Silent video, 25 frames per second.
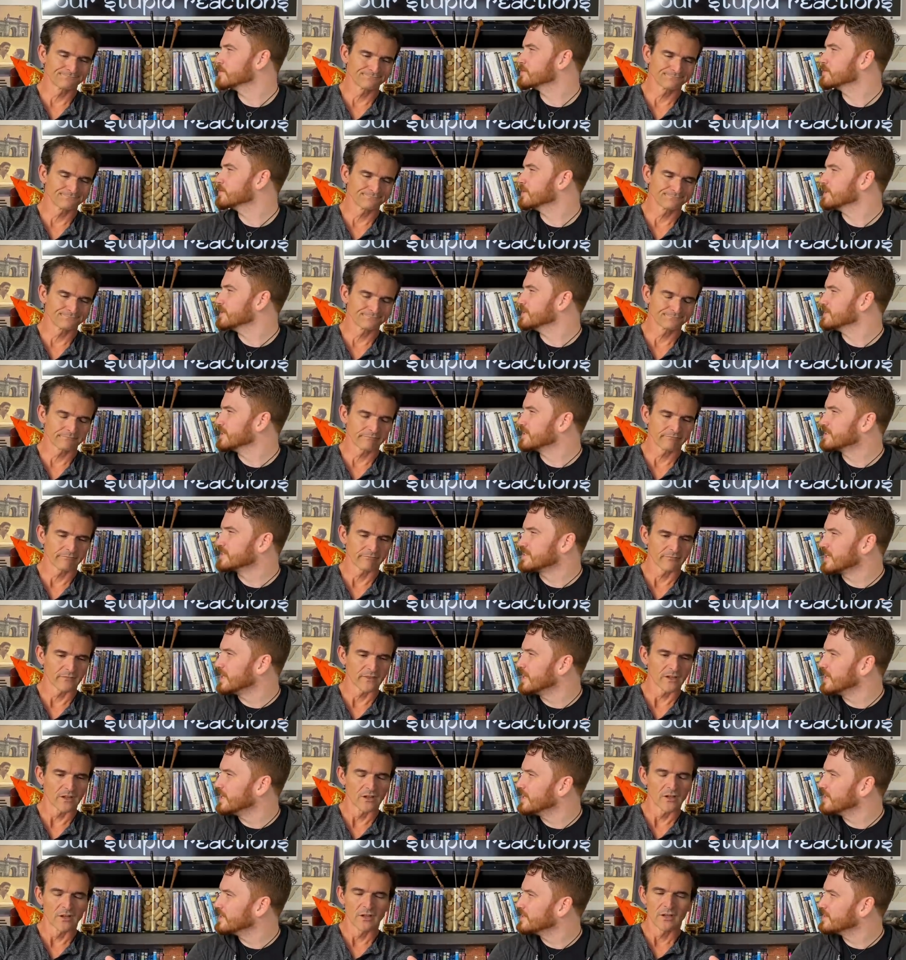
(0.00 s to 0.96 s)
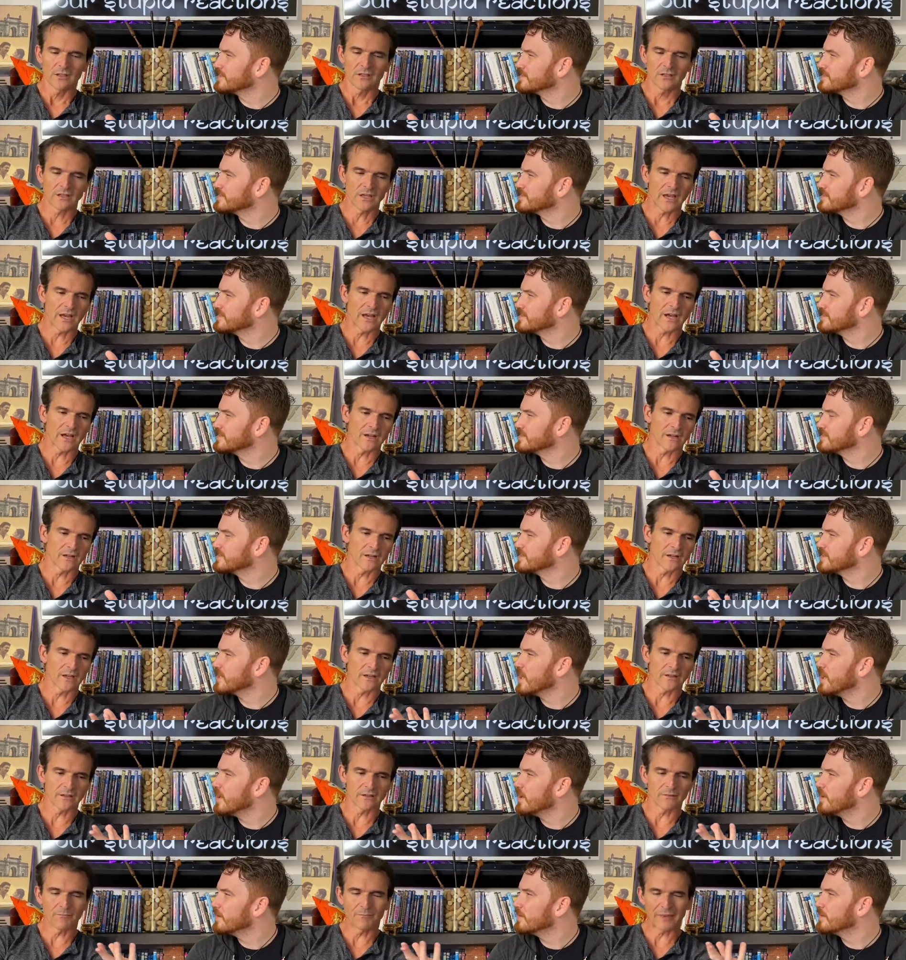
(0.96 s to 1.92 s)
Speaker 1: out in 2016. Yeah,
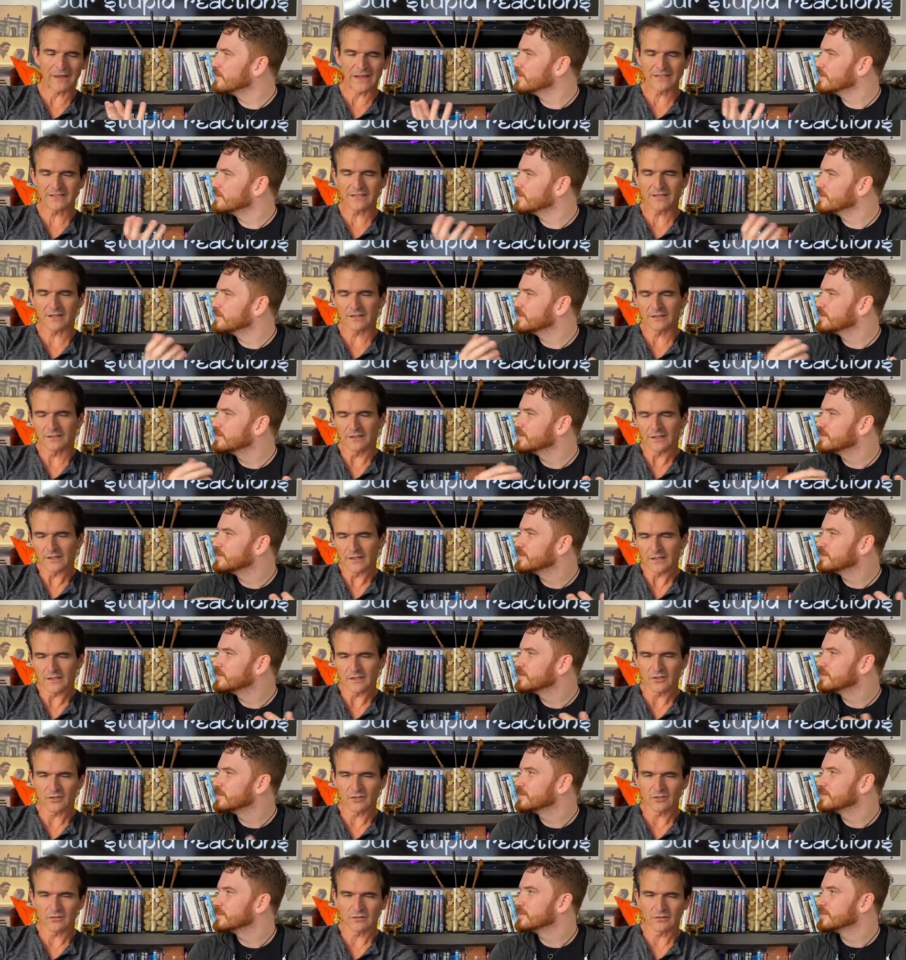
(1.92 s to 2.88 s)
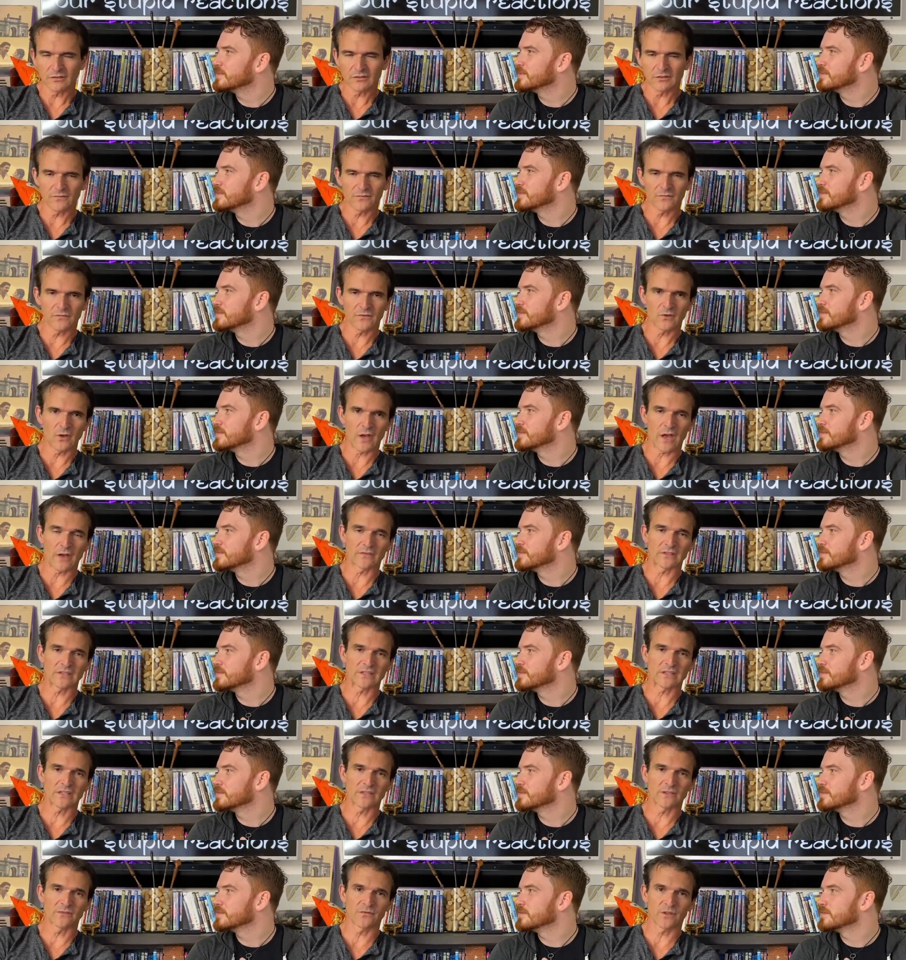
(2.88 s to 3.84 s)
so. basically, if you
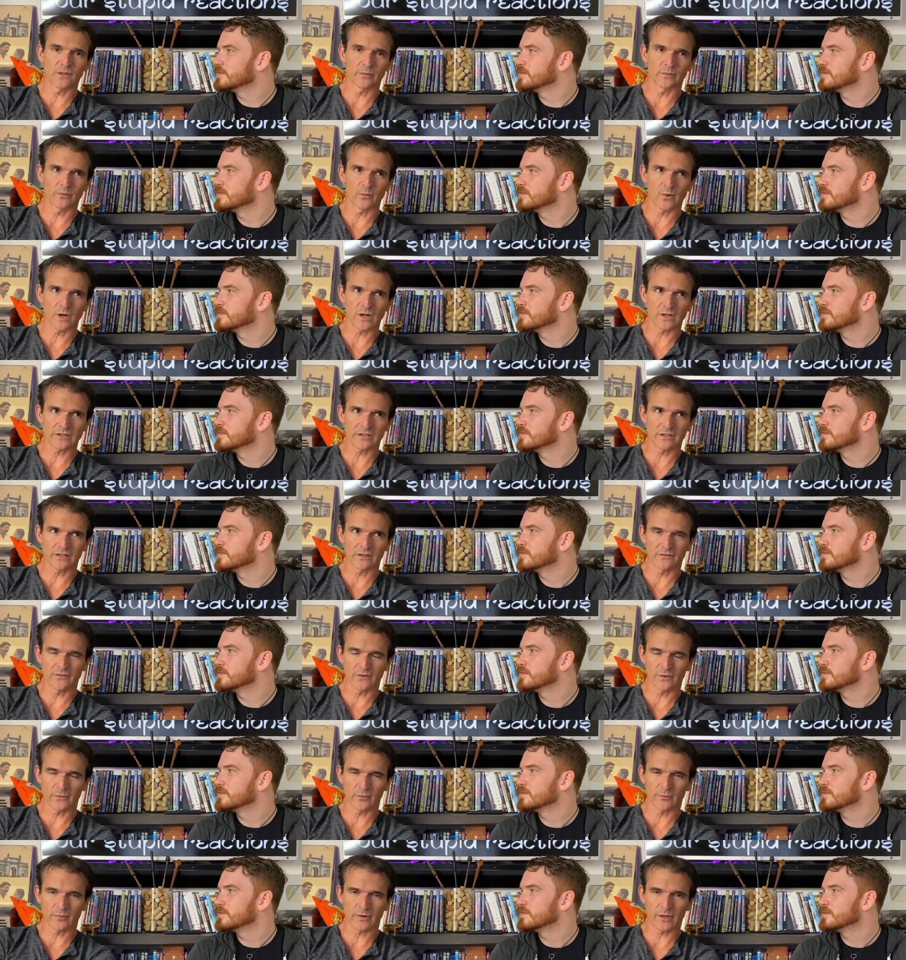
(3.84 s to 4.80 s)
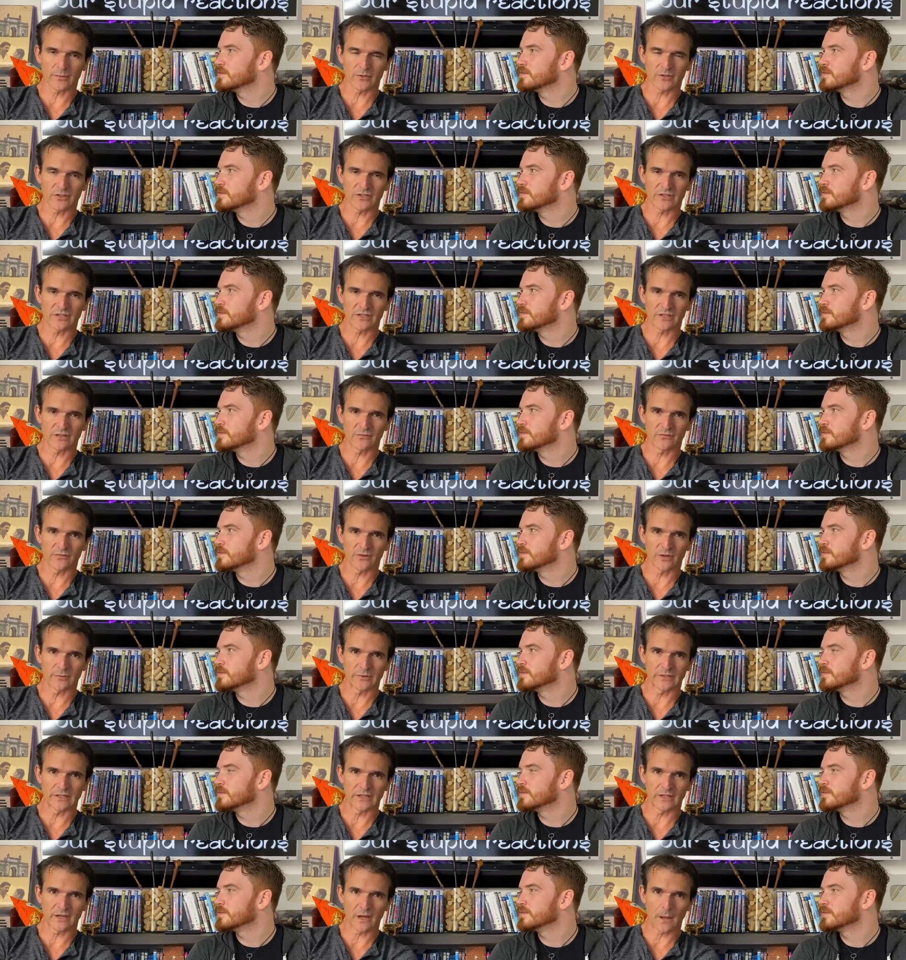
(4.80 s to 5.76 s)
haven't seen the film and want to see the film, you probably should see the
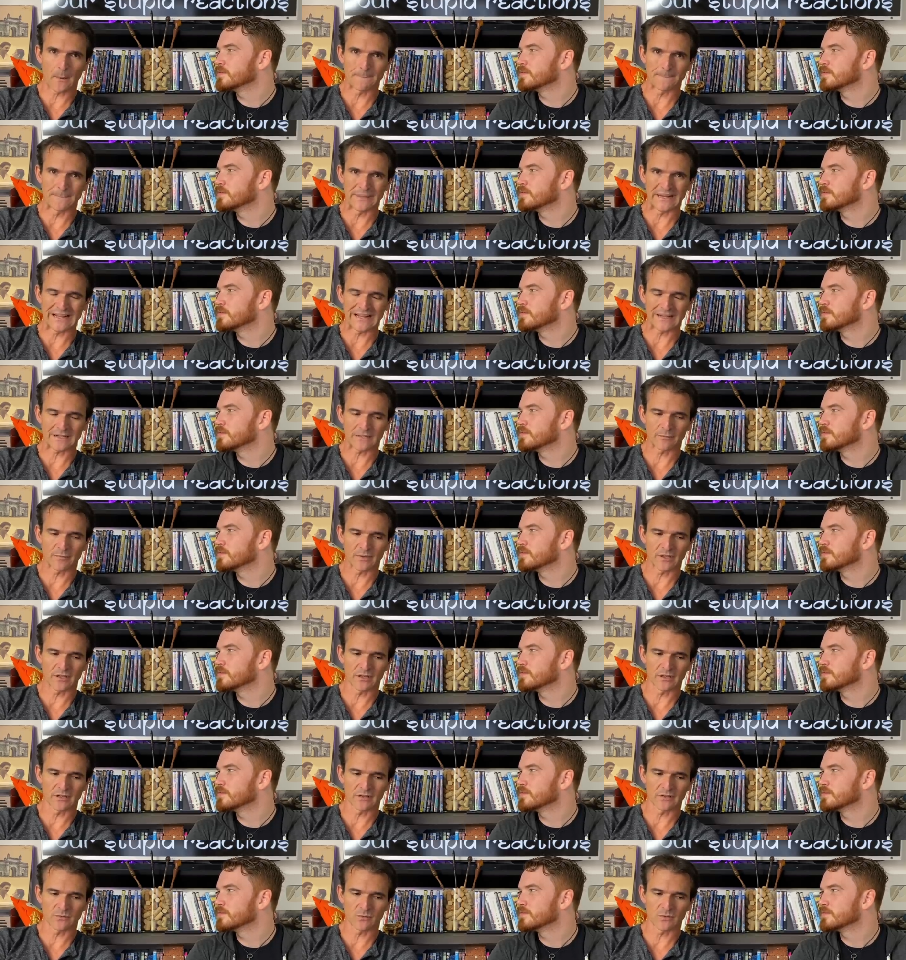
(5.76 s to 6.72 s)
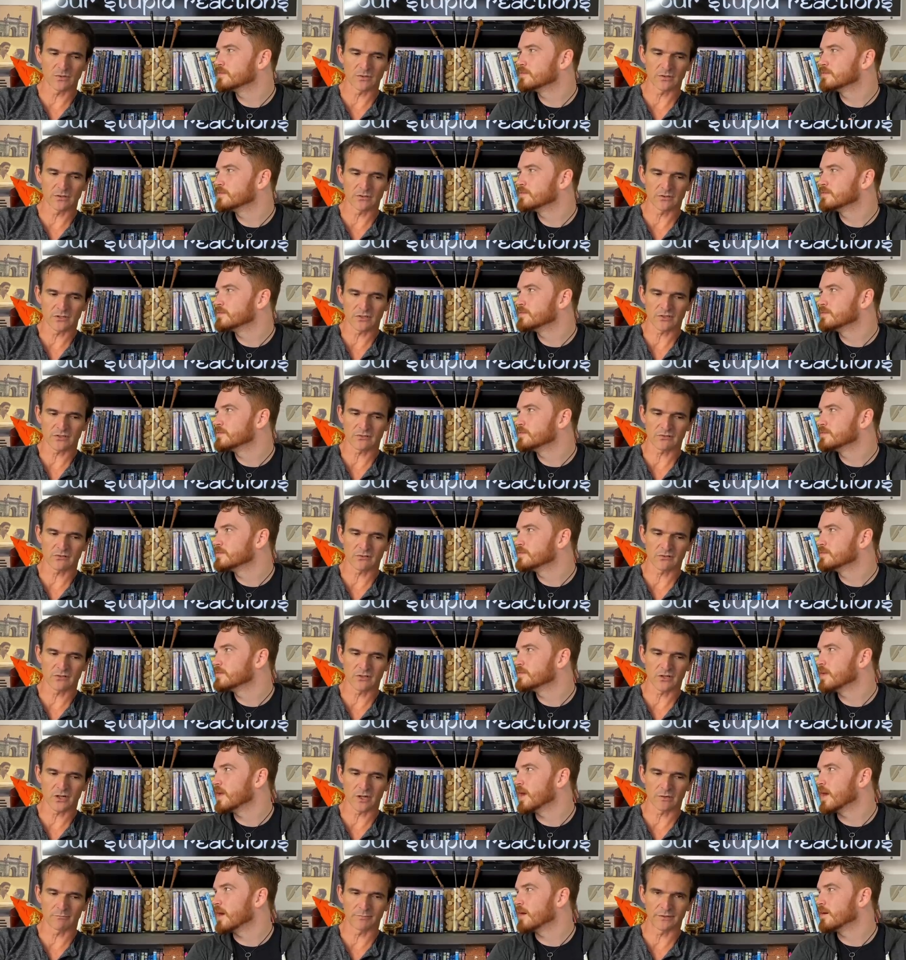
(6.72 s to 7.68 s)
film and then come back because we'll just
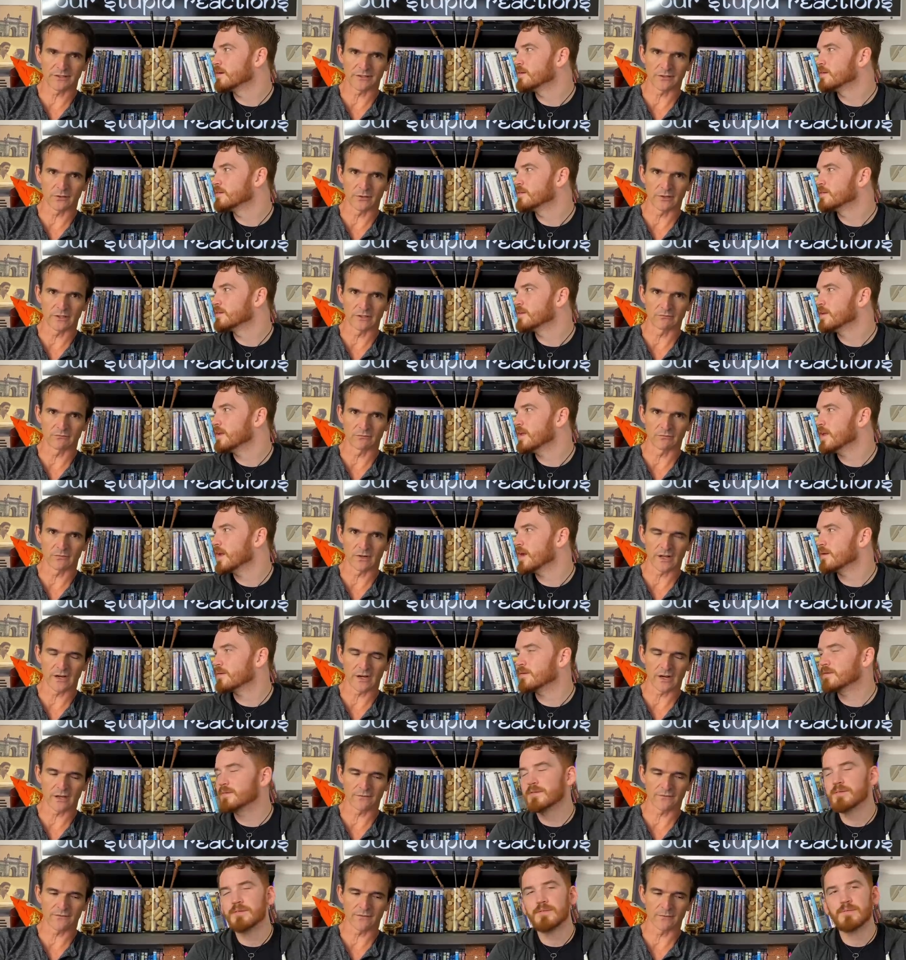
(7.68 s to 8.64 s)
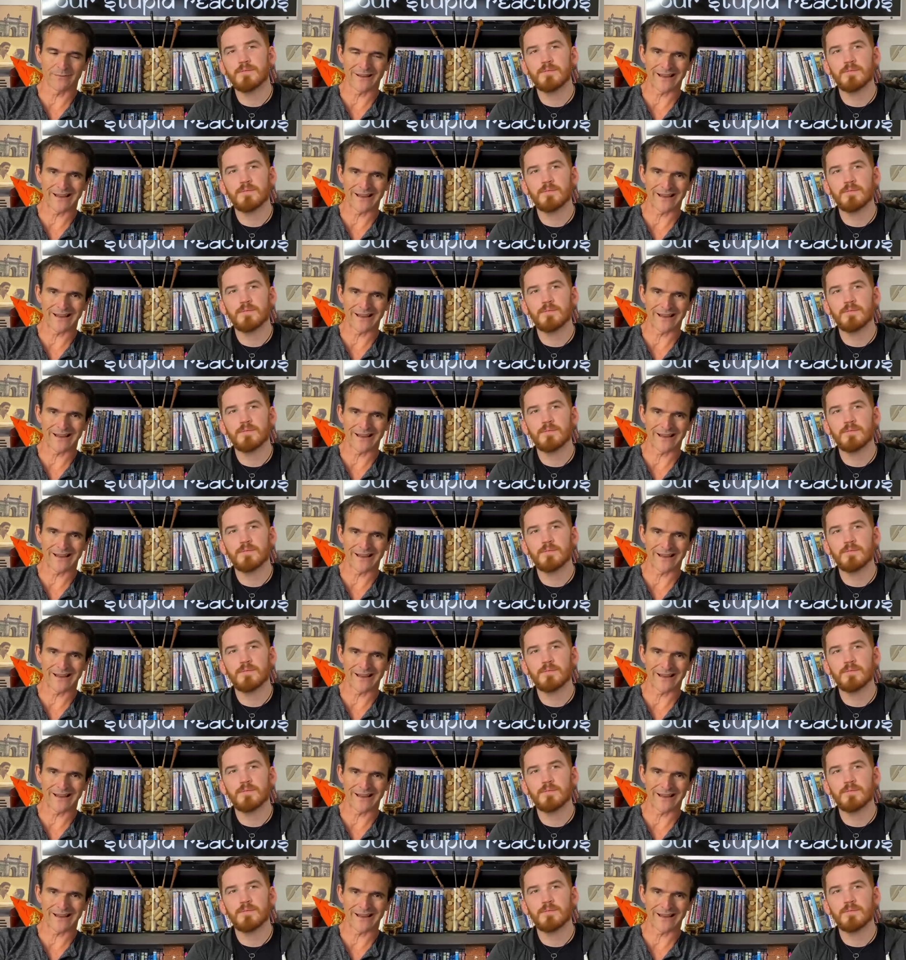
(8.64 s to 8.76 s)
jump yeah. into it yeah. right off the